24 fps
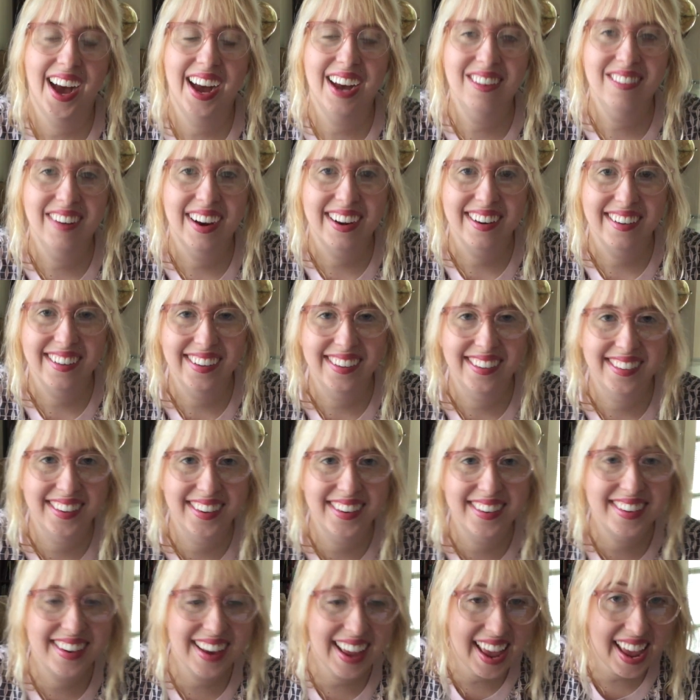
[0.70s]
Hi writers,
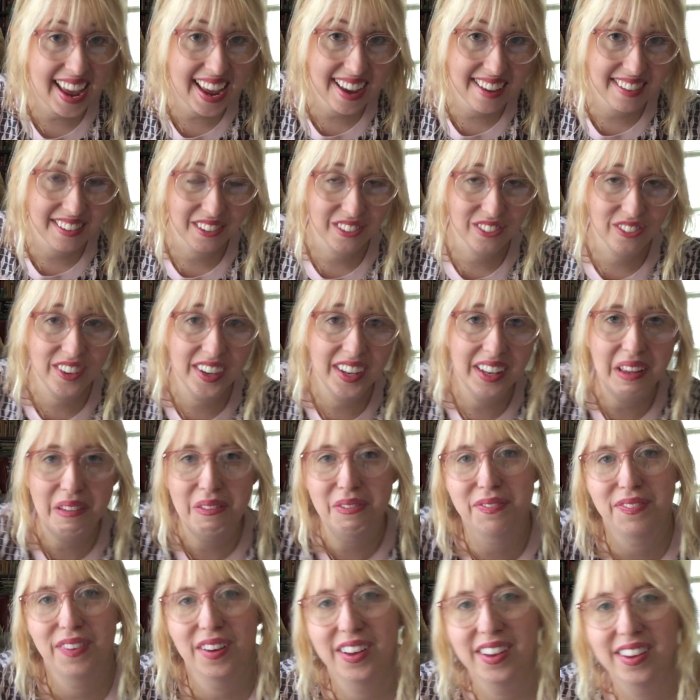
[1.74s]
today is a really
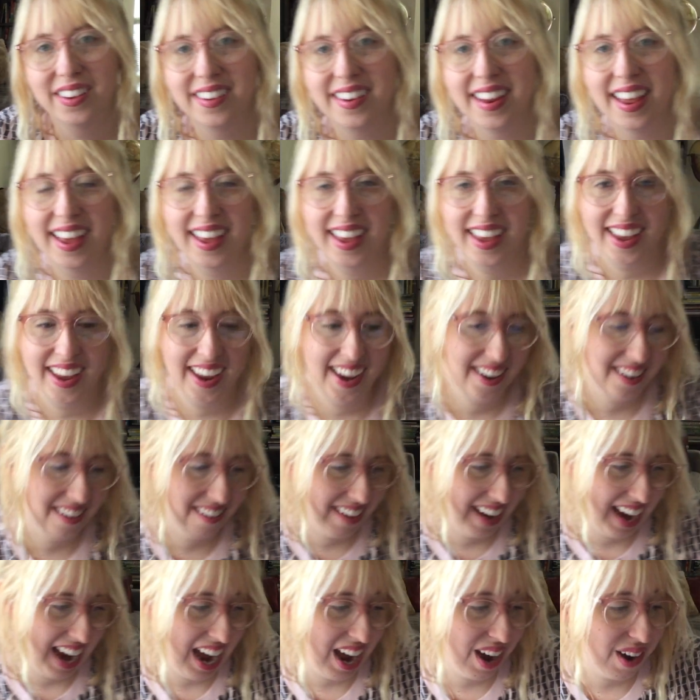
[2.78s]
fun day in
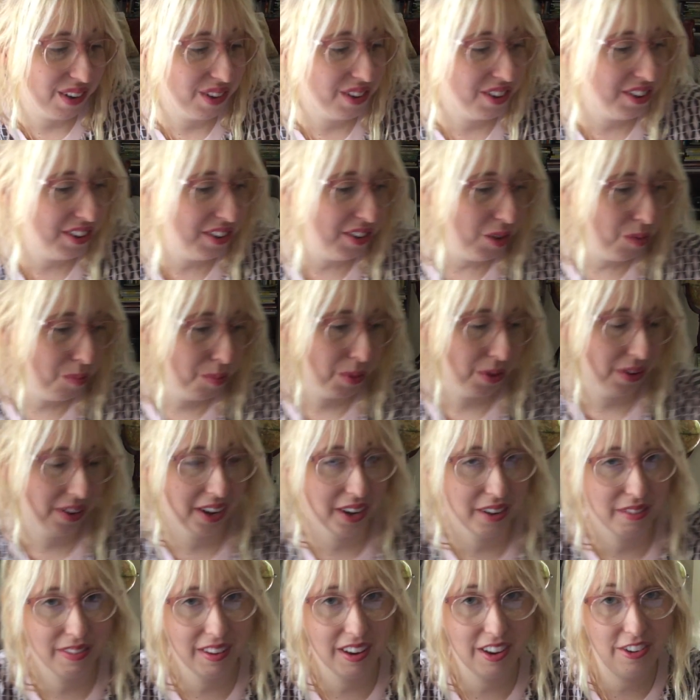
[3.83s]
our how-to book
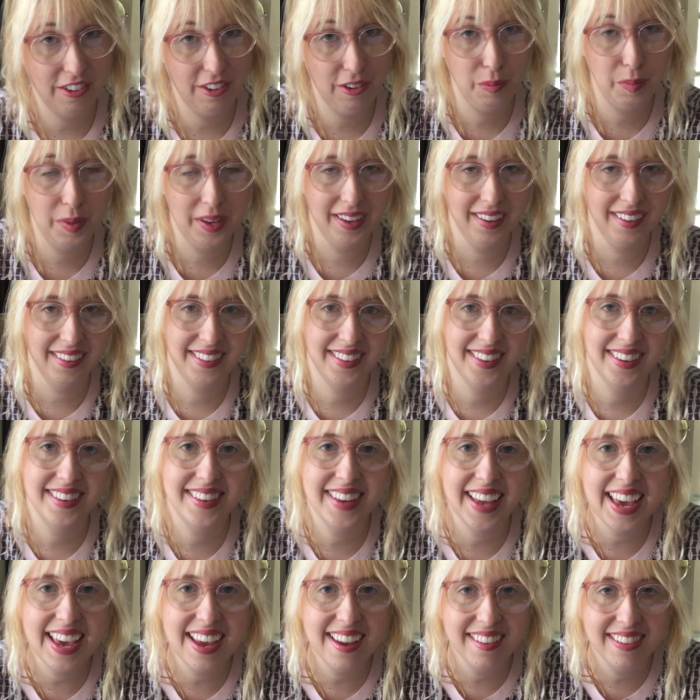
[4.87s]
adventure because
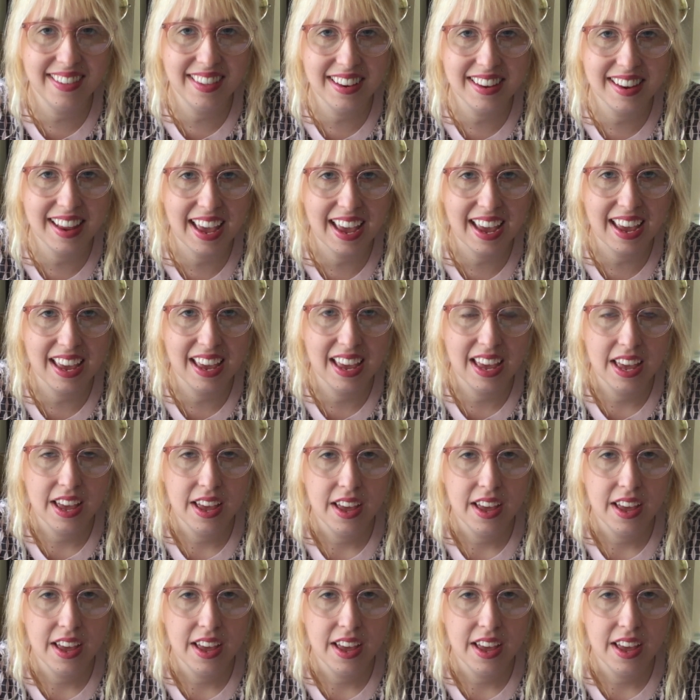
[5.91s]
today is the day